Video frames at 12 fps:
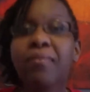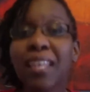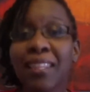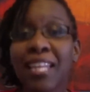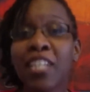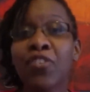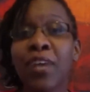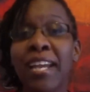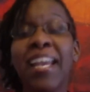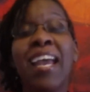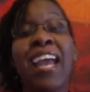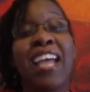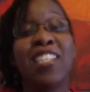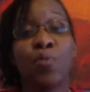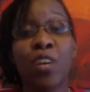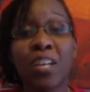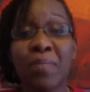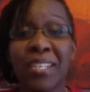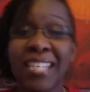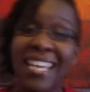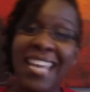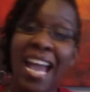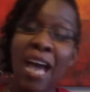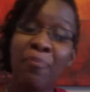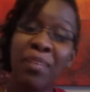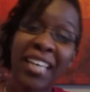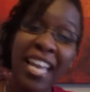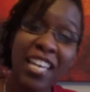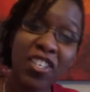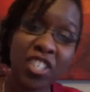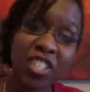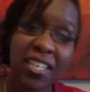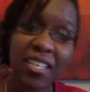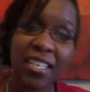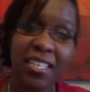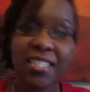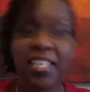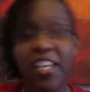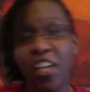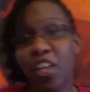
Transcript: That's right. And so we're going to be taking applications,